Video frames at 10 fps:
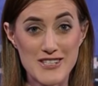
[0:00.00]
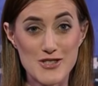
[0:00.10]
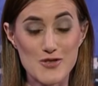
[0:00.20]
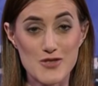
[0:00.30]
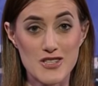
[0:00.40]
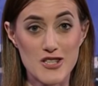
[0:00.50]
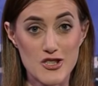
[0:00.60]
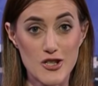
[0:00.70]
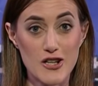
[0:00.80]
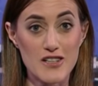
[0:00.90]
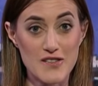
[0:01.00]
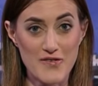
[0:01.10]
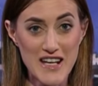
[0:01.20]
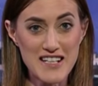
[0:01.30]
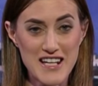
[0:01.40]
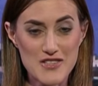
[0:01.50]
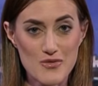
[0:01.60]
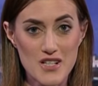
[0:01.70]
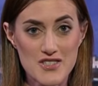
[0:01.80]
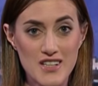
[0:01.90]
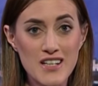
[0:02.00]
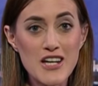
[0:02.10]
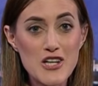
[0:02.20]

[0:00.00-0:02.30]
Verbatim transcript: is used to deter and defend against Russia.